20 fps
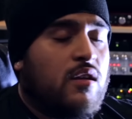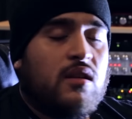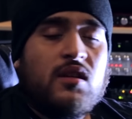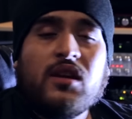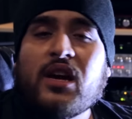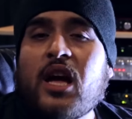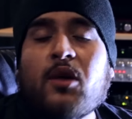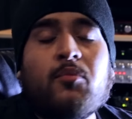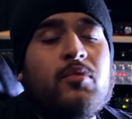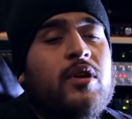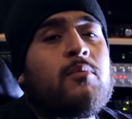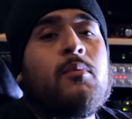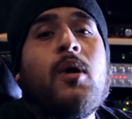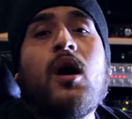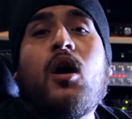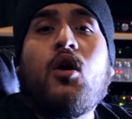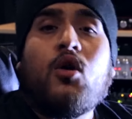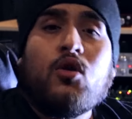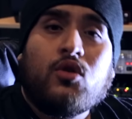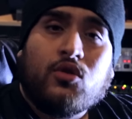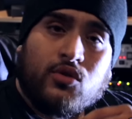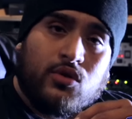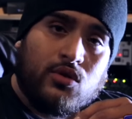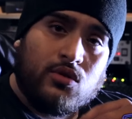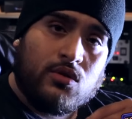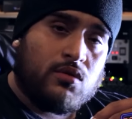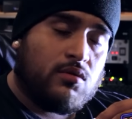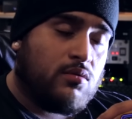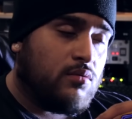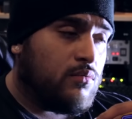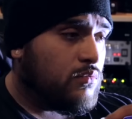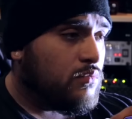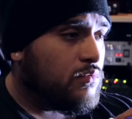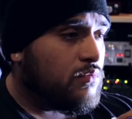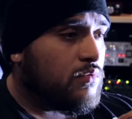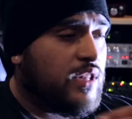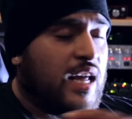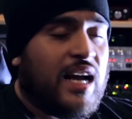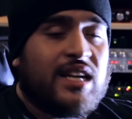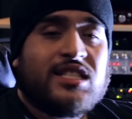you gotta bring my whole crew.
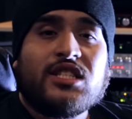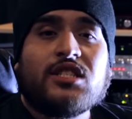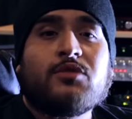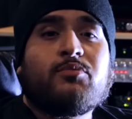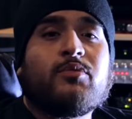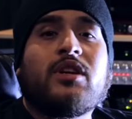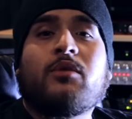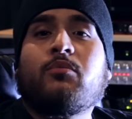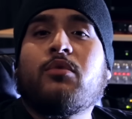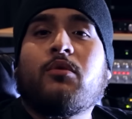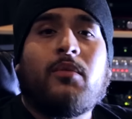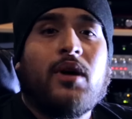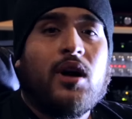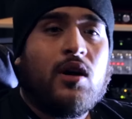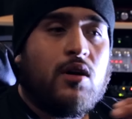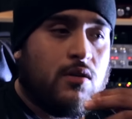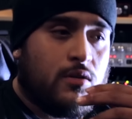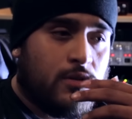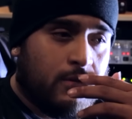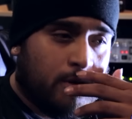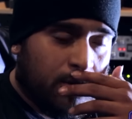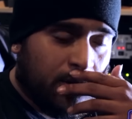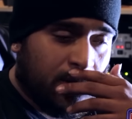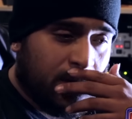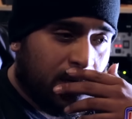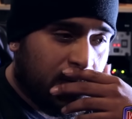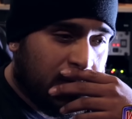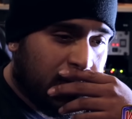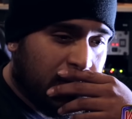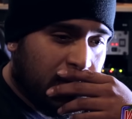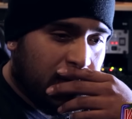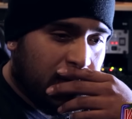Not just me, but my whole crew.